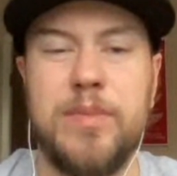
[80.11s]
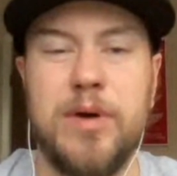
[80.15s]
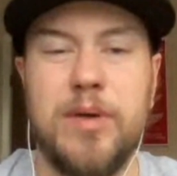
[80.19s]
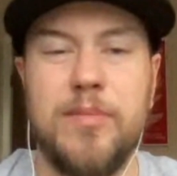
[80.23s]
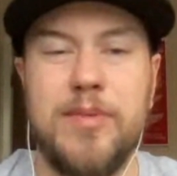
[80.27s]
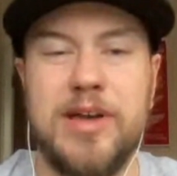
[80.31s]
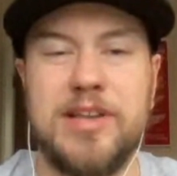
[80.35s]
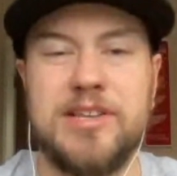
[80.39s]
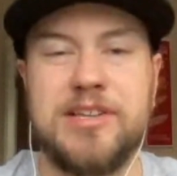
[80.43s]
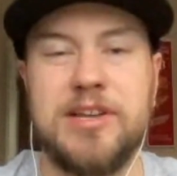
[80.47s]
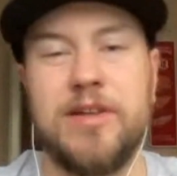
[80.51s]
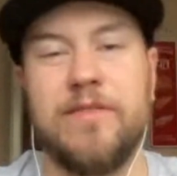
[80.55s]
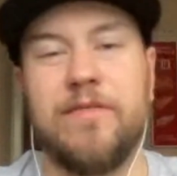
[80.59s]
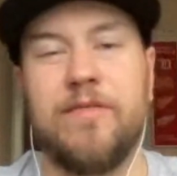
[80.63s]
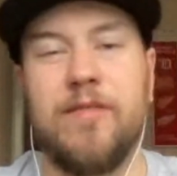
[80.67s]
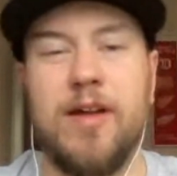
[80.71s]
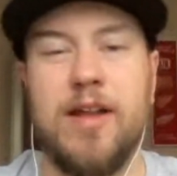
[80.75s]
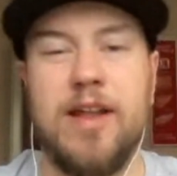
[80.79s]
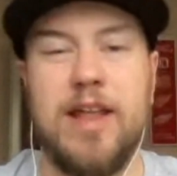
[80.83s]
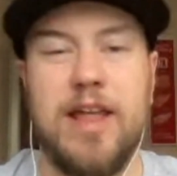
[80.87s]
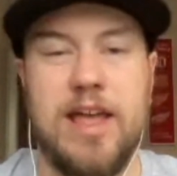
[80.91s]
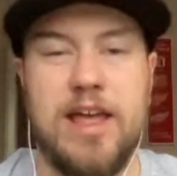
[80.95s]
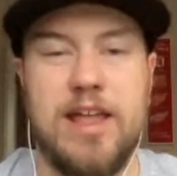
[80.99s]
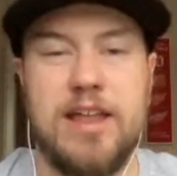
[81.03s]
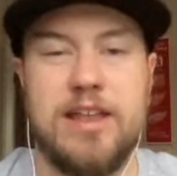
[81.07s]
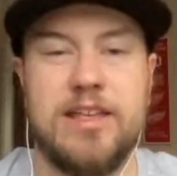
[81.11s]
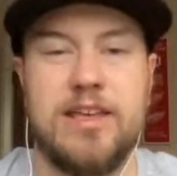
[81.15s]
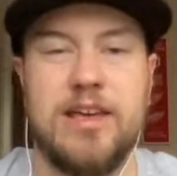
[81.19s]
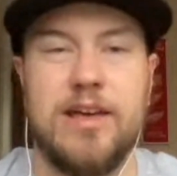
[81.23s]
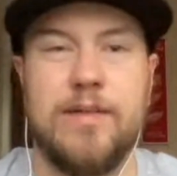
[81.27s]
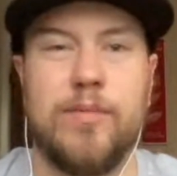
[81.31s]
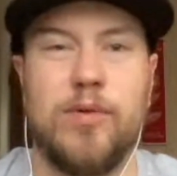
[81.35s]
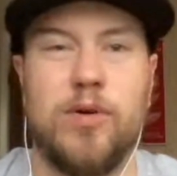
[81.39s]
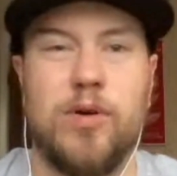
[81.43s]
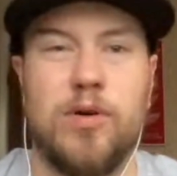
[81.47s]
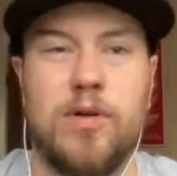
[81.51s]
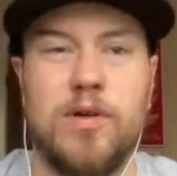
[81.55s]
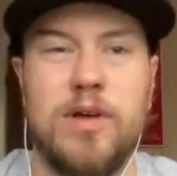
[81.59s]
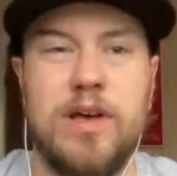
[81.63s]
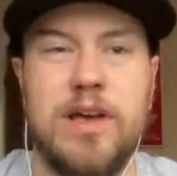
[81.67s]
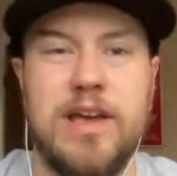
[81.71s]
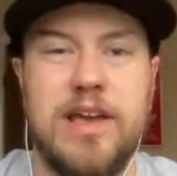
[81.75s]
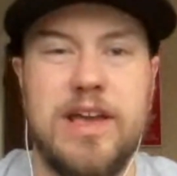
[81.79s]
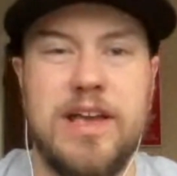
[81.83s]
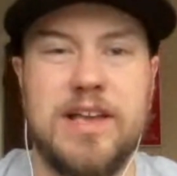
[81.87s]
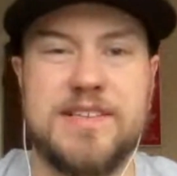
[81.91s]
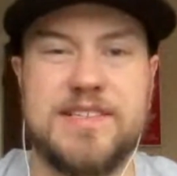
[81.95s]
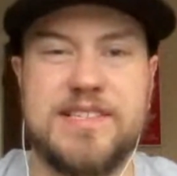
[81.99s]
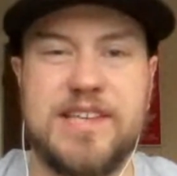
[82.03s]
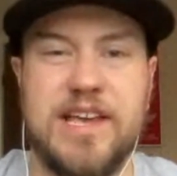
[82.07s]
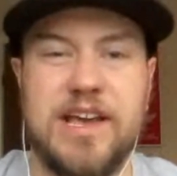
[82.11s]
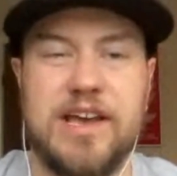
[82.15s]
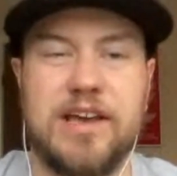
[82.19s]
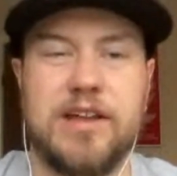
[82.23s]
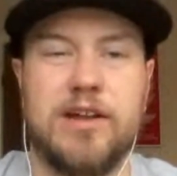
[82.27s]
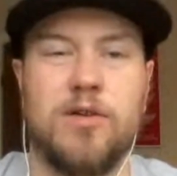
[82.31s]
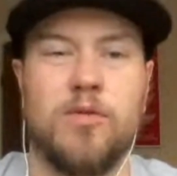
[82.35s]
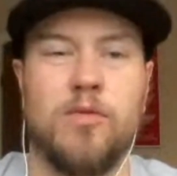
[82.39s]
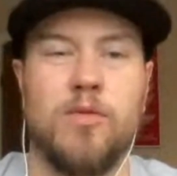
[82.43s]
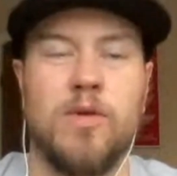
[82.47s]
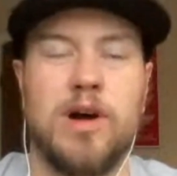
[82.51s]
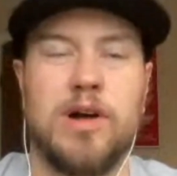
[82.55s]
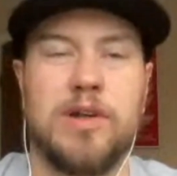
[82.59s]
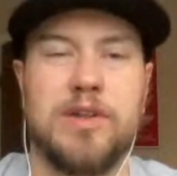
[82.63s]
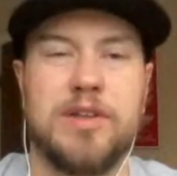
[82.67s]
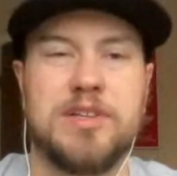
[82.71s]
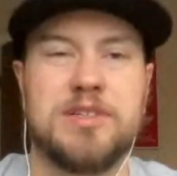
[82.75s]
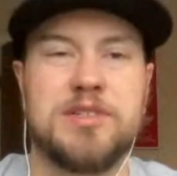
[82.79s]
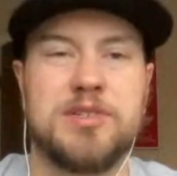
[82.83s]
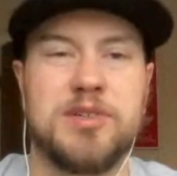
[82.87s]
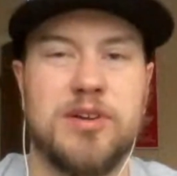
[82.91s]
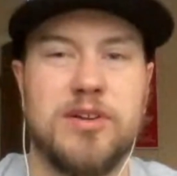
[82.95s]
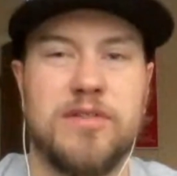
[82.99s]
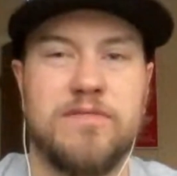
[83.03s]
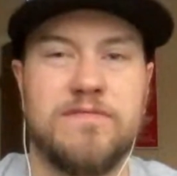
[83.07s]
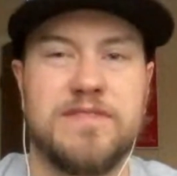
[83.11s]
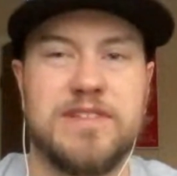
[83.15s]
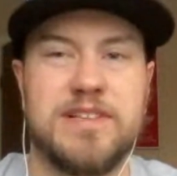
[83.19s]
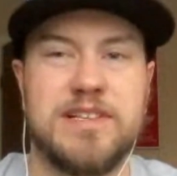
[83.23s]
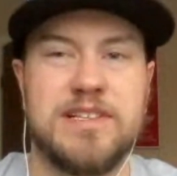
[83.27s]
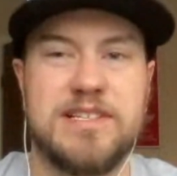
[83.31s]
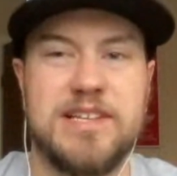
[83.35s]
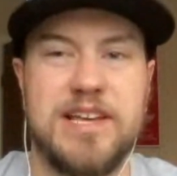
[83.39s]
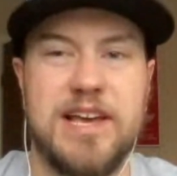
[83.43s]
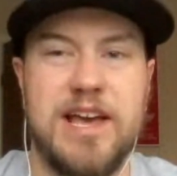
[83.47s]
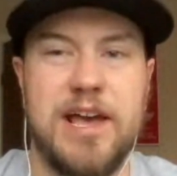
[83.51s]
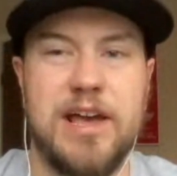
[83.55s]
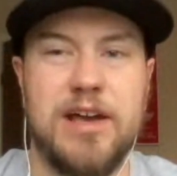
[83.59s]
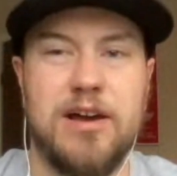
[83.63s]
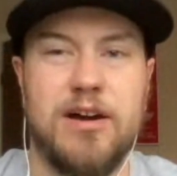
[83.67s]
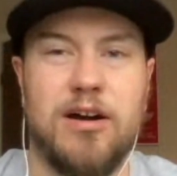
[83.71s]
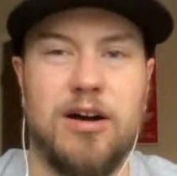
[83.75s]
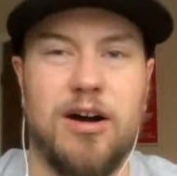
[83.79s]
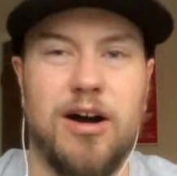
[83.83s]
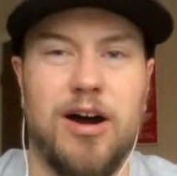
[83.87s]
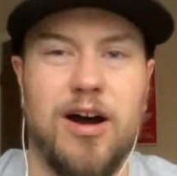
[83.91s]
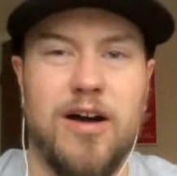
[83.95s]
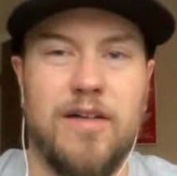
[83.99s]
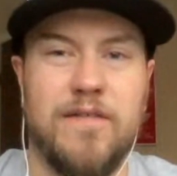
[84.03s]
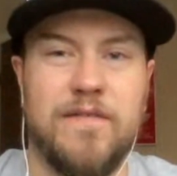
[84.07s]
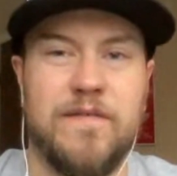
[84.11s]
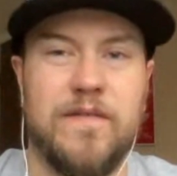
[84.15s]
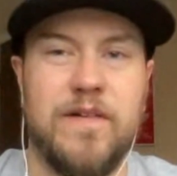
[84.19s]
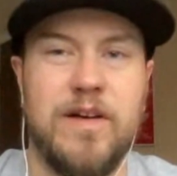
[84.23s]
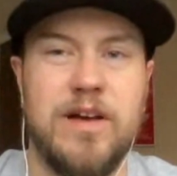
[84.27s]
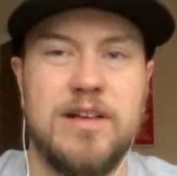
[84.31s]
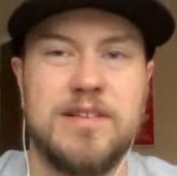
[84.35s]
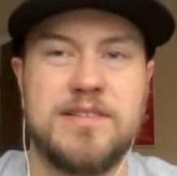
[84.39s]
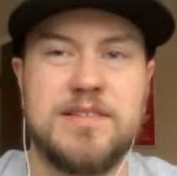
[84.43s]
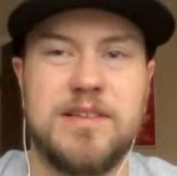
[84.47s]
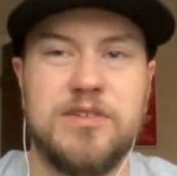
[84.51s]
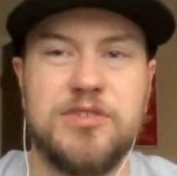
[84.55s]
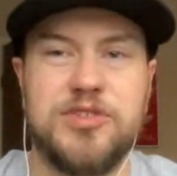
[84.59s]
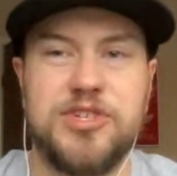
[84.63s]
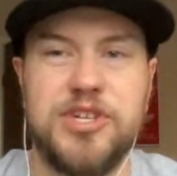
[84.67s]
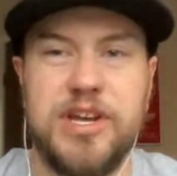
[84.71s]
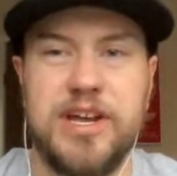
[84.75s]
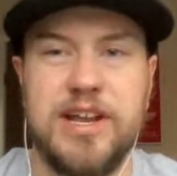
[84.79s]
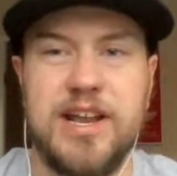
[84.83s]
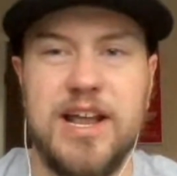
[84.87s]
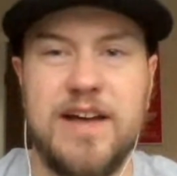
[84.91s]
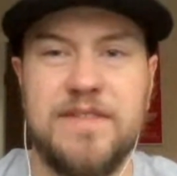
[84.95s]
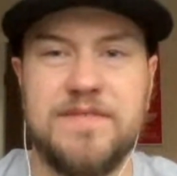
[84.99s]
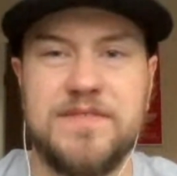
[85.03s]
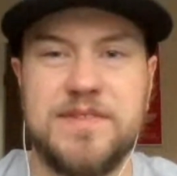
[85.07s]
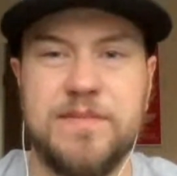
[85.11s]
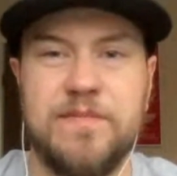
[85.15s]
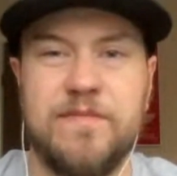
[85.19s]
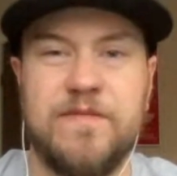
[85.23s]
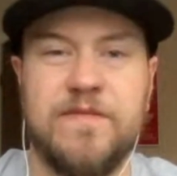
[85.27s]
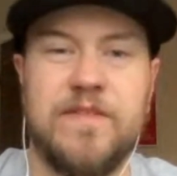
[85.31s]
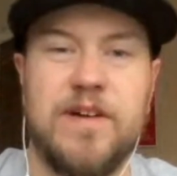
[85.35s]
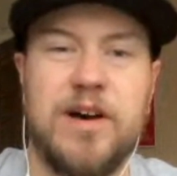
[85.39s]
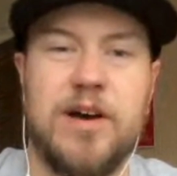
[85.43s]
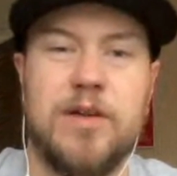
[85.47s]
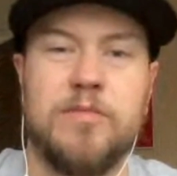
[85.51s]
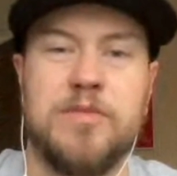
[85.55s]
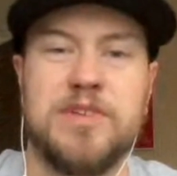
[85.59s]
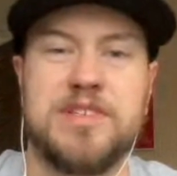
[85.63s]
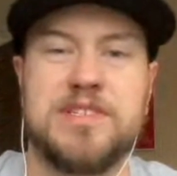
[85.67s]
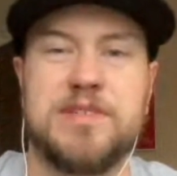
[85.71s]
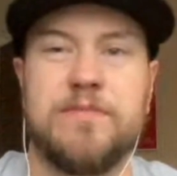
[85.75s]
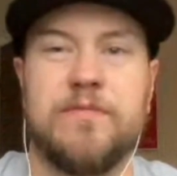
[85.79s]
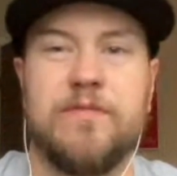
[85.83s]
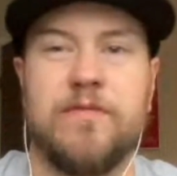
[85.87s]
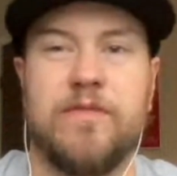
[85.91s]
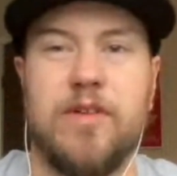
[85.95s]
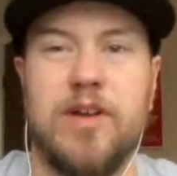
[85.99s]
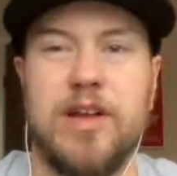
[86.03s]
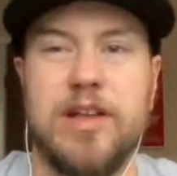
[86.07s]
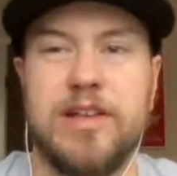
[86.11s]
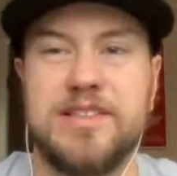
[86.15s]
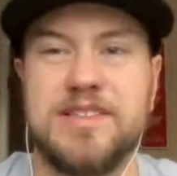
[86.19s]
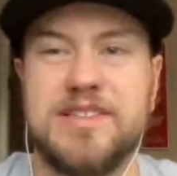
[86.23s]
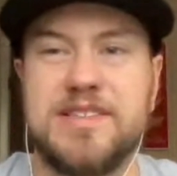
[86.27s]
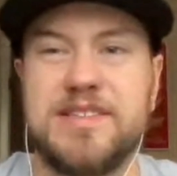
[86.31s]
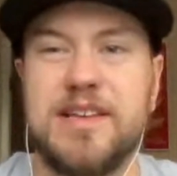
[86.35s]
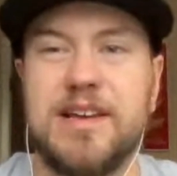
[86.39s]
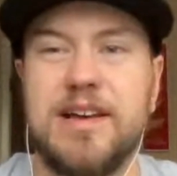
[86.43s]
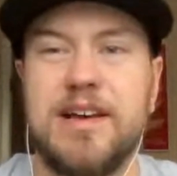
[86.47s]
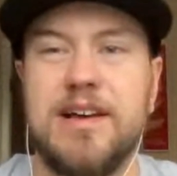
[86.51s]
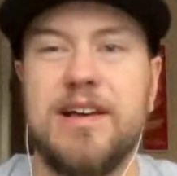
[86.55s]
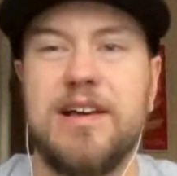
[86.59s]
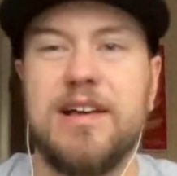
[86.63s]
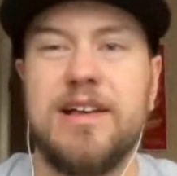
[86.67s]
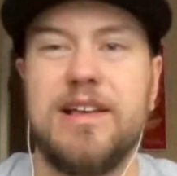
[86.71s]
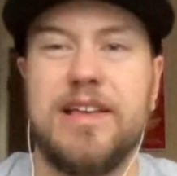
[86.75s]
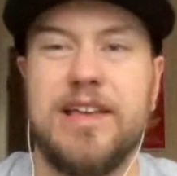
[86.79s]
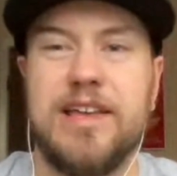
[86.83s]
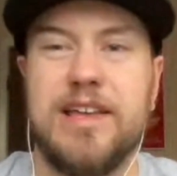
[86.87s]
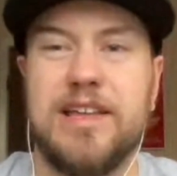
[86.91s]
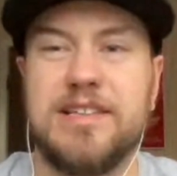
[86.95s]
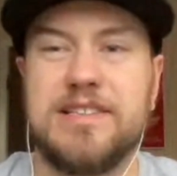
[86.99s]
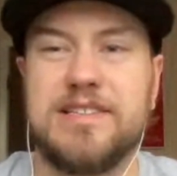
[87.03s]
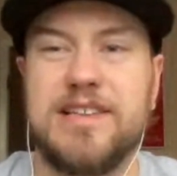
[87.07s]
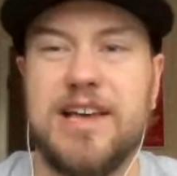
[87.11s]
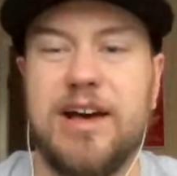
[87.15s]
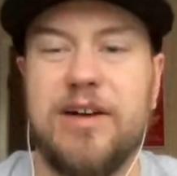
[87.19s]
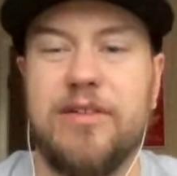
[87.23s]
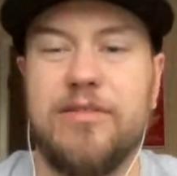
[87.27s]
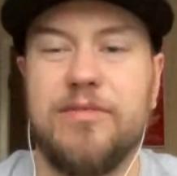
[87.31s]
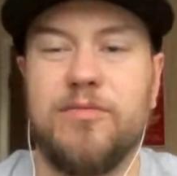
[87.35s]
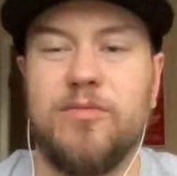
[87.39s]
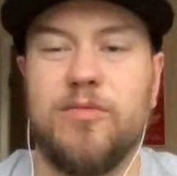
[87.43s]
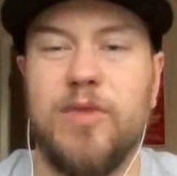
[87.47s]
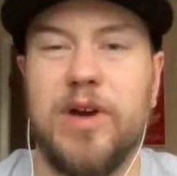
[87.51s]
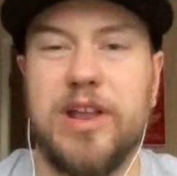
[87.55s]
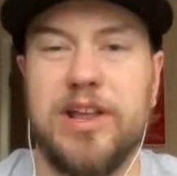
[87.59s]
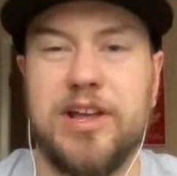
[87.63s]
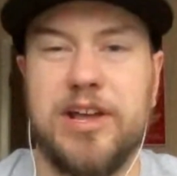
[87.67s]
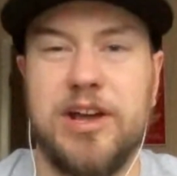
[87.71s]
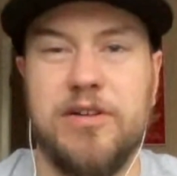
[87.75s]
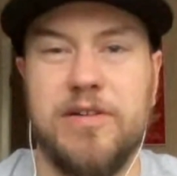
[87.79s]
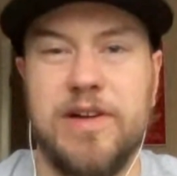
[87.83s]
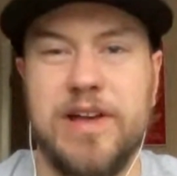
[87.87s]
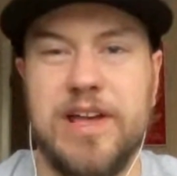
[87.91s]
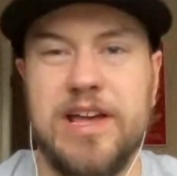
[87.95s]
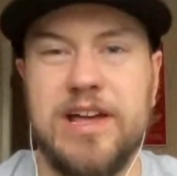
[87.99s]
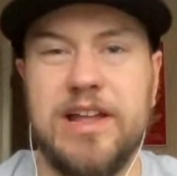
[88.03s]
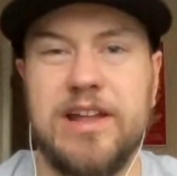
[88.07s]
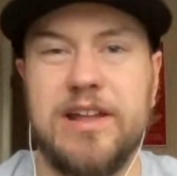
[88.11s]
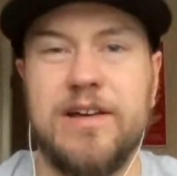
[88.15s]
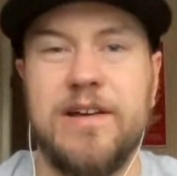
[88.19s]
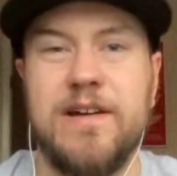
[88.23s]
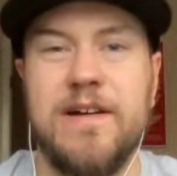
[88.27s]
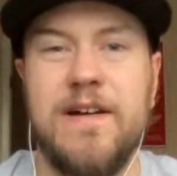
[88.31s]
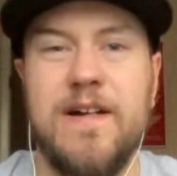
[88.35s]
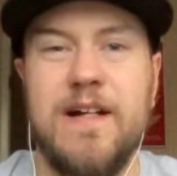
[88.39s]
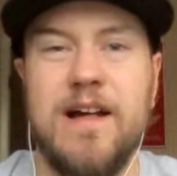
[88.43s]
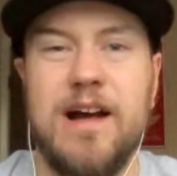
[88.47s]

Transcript: but my dear friend Ann Kimmel is taking a well-deserved day off so she can have some fun with some friends in town. Way to go, Ann.